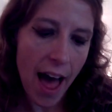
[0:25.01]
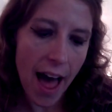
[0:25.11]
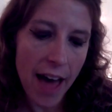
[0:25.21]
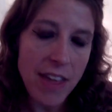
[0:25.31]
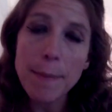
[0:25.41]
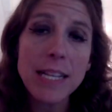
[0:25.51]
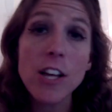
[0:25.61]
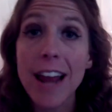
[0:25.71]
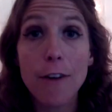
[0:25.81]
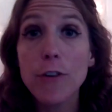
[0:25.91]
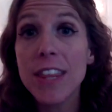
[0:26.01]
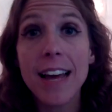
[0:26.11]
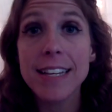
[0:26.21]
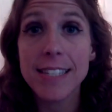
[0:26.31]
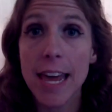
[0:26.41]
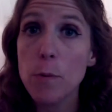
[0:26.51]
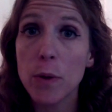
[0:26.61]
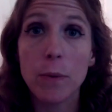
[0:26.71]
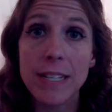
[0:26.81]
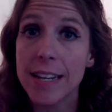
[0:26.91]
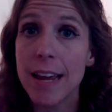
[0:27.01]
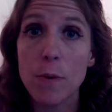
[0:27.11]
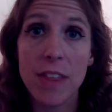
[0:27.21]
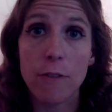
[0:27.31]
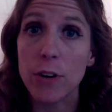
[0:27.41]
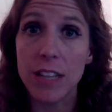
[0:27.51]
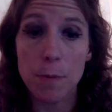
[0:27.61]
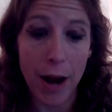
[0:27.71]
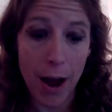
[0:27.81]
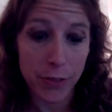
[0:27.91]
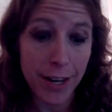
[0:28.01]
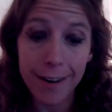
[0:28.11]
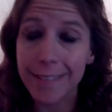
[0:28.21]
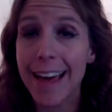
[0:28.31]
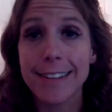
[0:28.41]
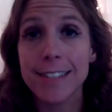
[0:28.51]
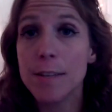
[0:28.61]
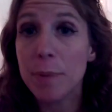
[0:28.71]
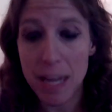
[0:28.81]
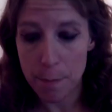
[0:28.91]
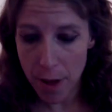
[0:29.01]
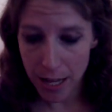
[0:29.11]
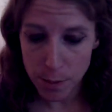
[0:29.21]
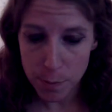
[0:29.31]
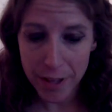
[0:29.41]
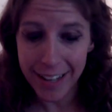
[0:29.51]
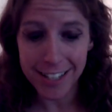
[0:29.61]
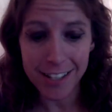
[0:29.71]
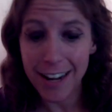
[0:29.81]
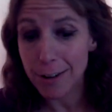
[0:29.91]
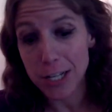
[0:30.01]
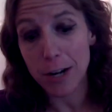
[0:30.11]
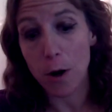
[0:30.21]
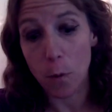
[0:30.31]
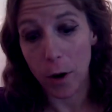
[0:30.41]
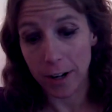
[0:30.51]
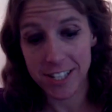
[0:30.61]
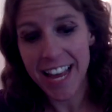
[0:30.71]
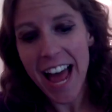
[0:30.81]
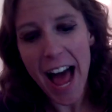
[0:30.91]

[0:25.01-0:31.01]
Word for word: That means not everything I say will resonate with every Libra out there. That is simply impossible, and it's not how tarot works.